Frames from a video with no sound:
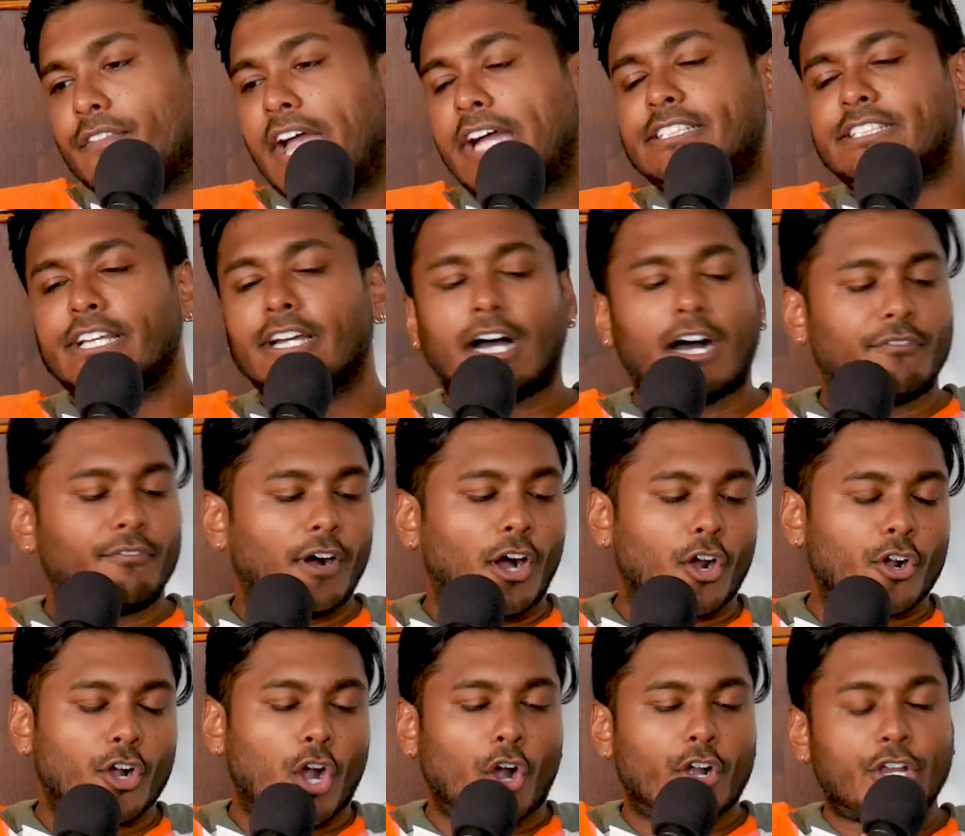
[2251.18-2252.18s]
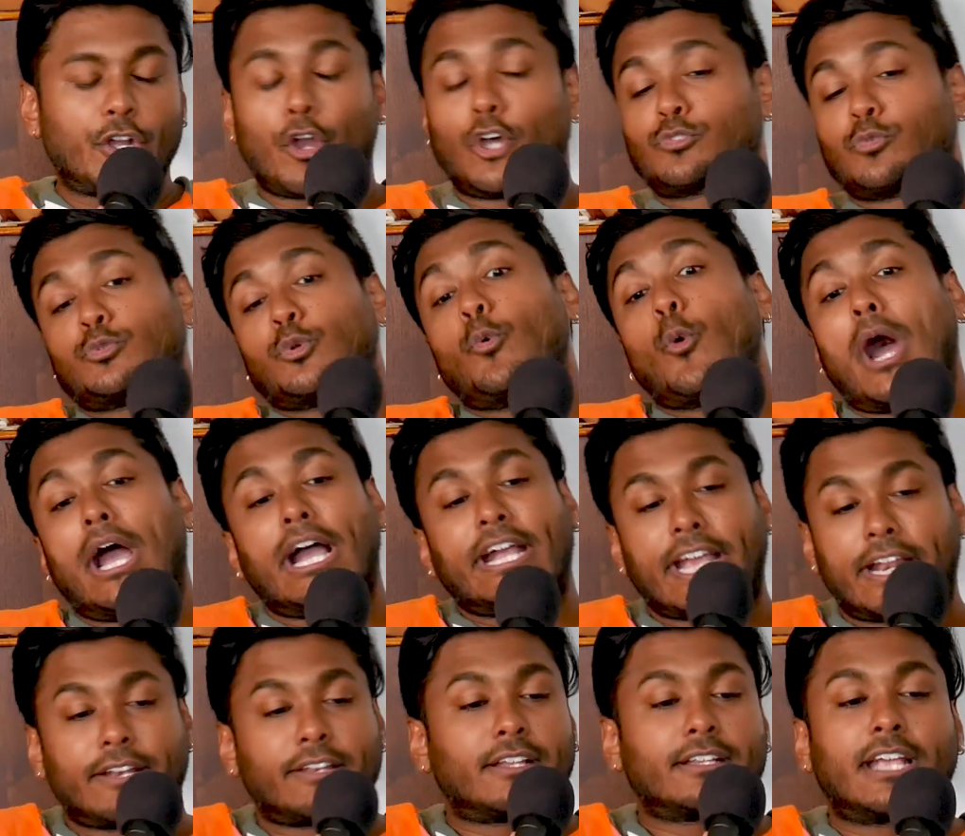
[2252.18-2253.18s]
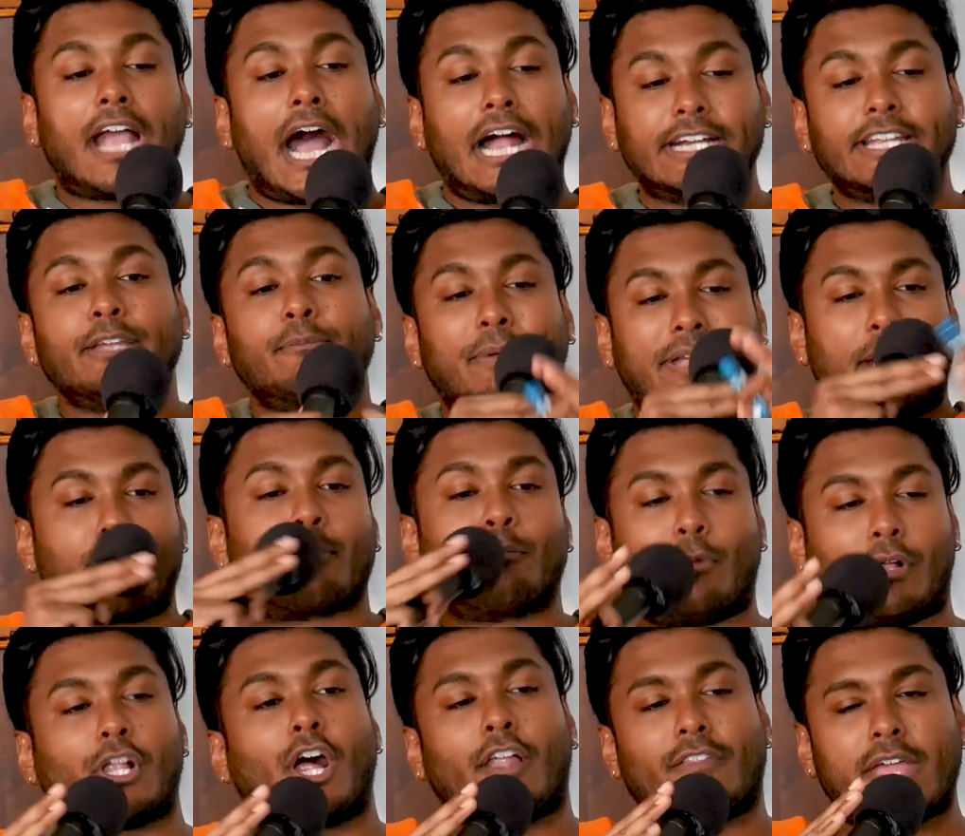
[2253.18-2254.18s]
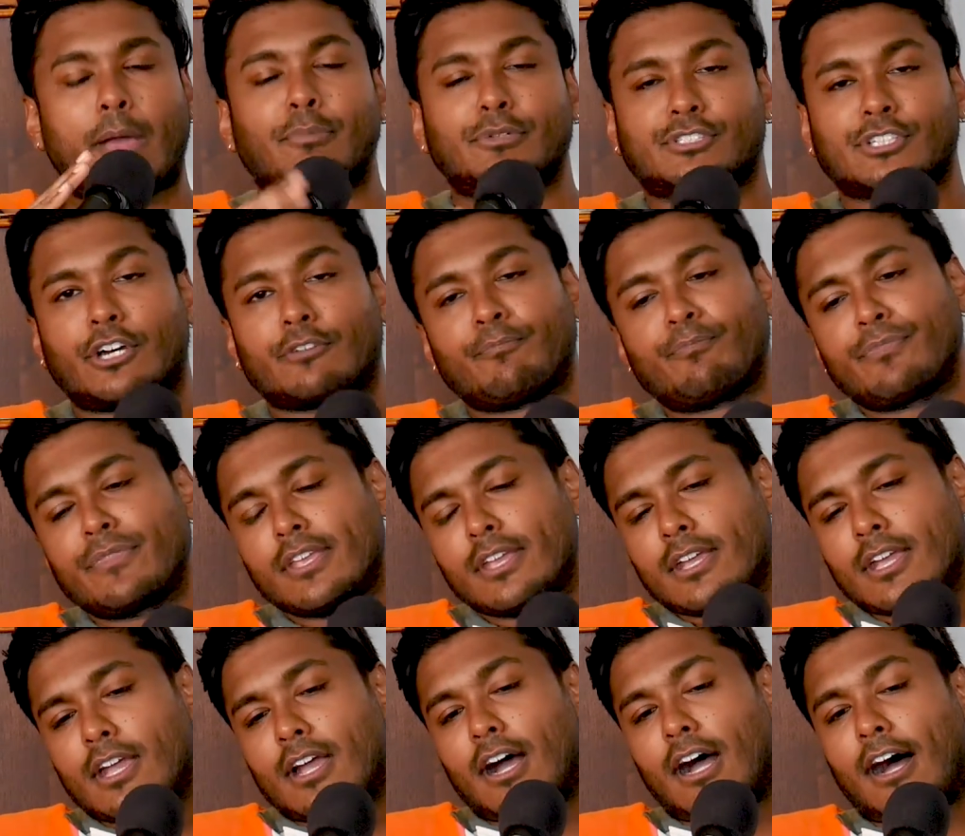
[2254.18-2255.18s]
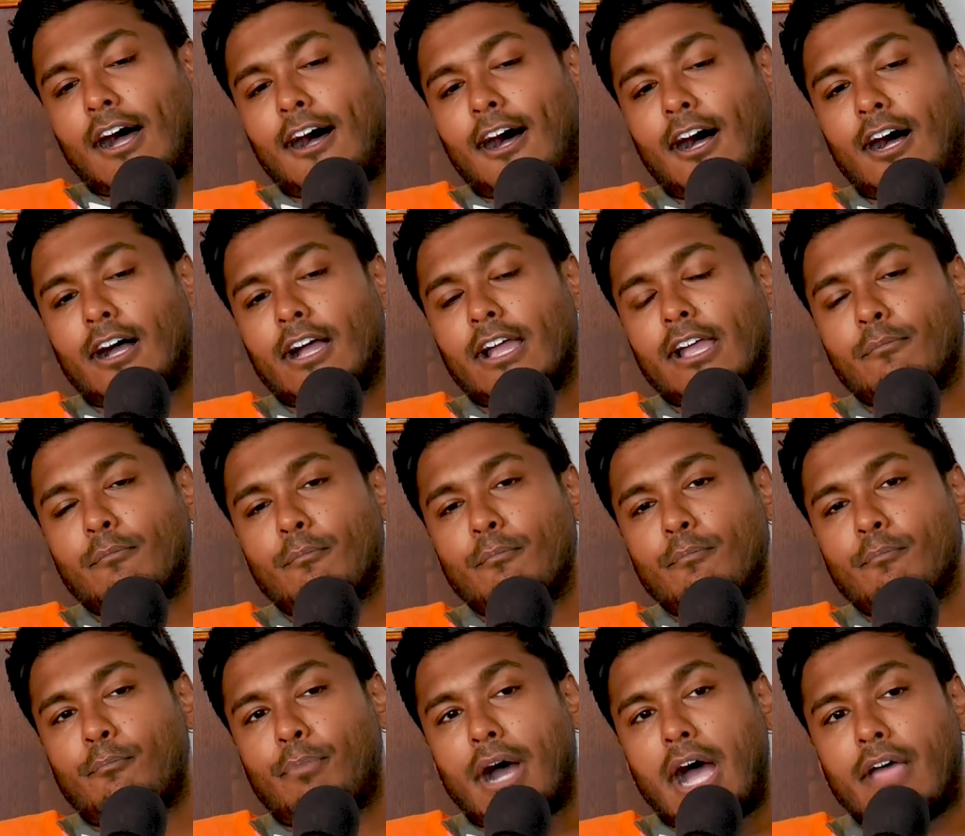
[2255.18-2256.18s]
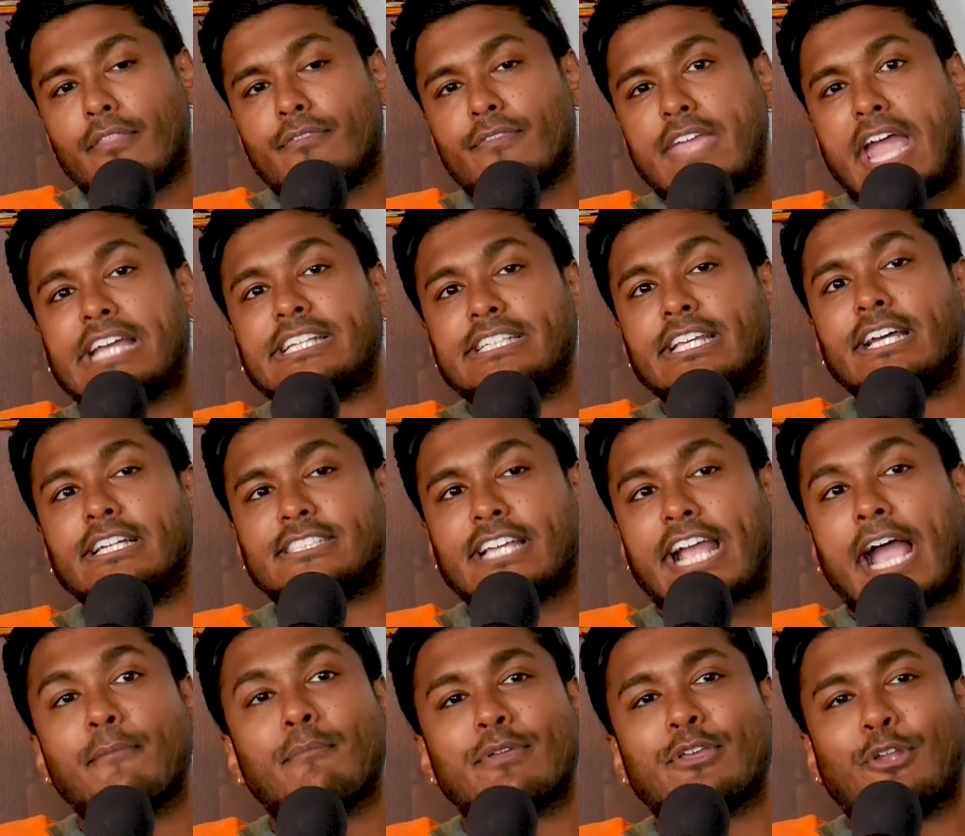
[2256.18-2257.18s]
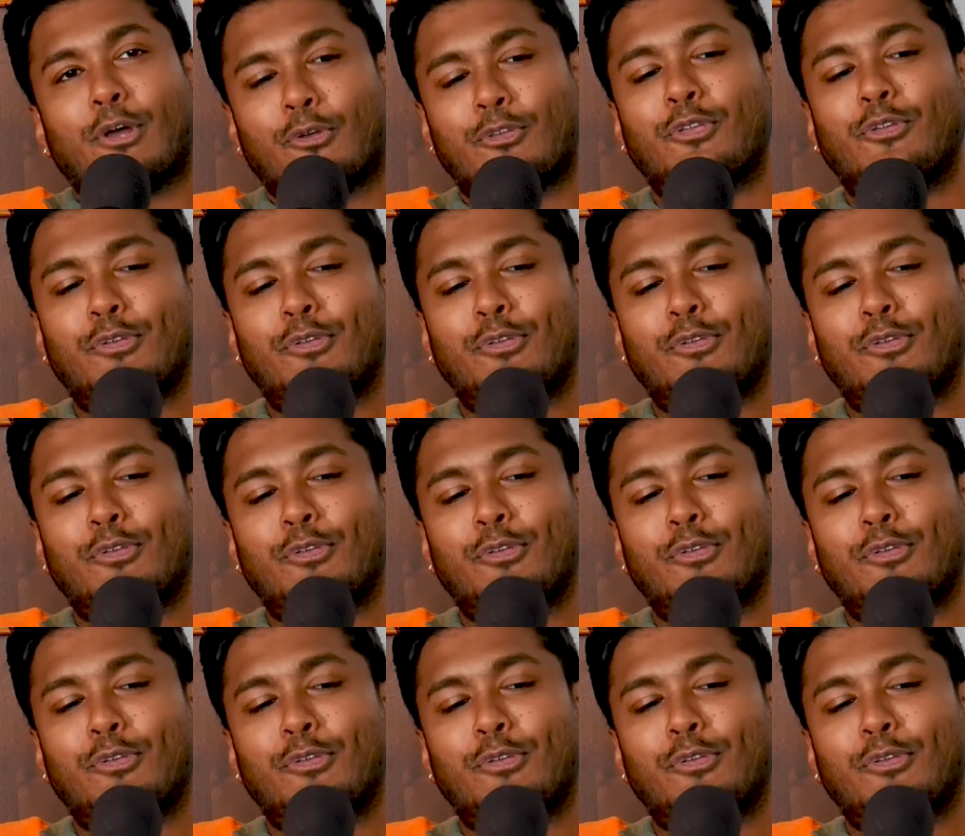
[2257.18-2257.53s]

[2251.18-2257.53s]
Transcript: the idea of our heroes, which what again, Gandhi became a lot of the episode. But the idea is like this